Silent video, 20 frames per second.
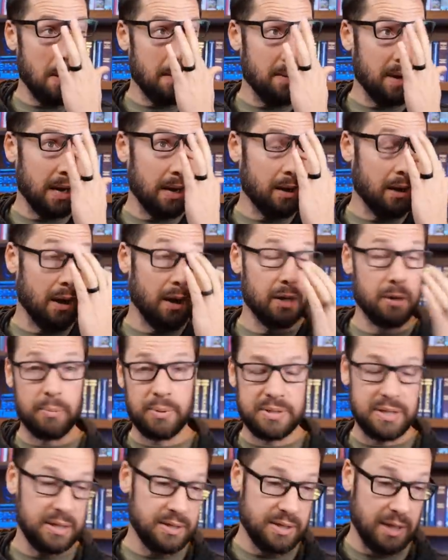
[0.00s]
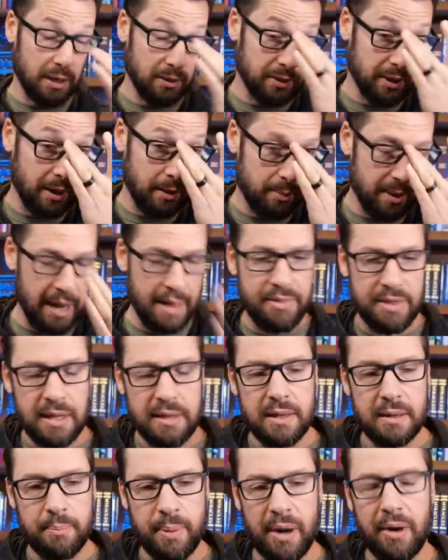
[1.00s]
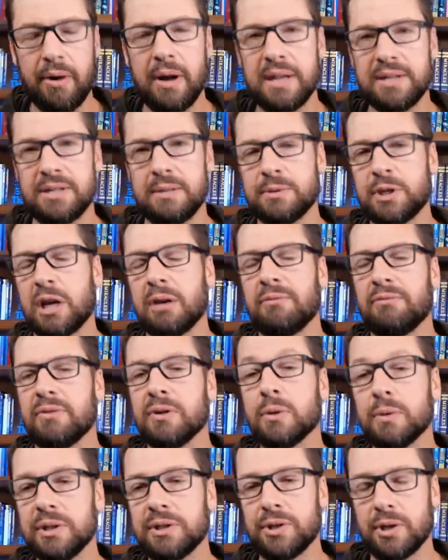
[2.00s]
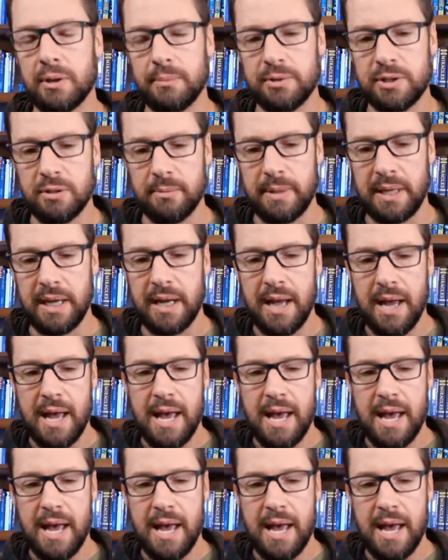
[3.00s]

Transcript: I'm not 100% settled on it, but I think that paradise seems like a fluid term to me